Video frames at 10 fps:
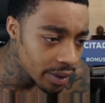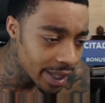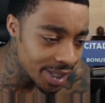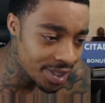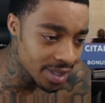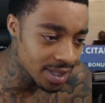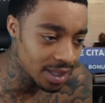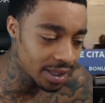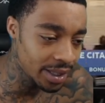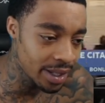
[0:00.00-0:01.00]
It's just a
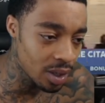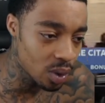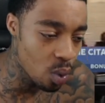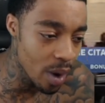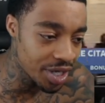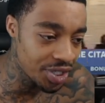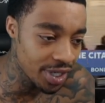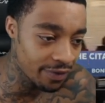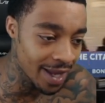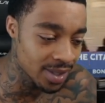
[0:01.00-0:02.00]
little quick
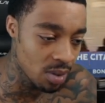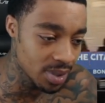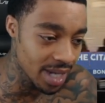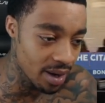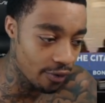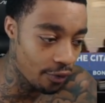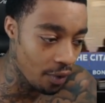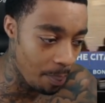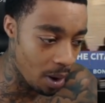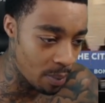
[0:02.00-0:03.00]
shift. That's almost like a
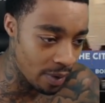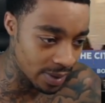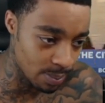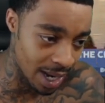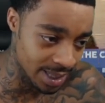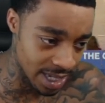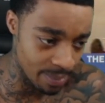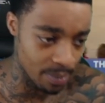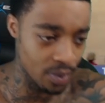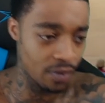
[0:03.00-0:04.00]
football move. That's my
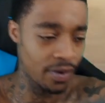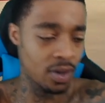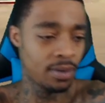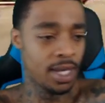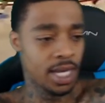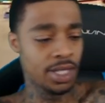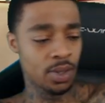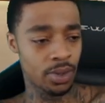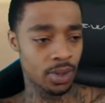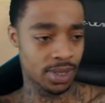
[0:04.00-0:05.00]
type of move, yo.
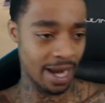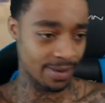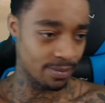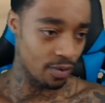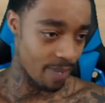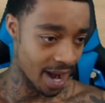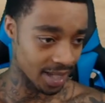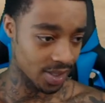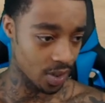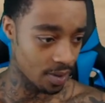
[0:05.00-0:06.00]
Doing those types of move by
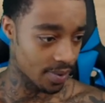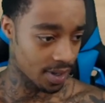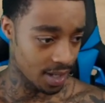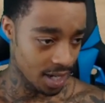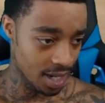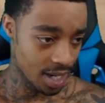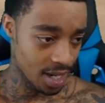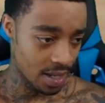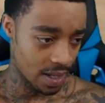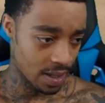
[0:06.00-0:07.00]
October.
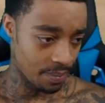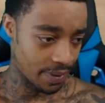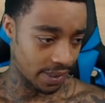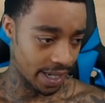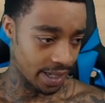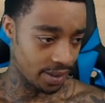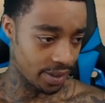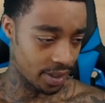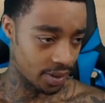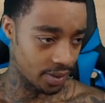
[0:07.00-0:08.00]
But like, you
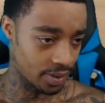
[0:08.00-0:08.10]
know.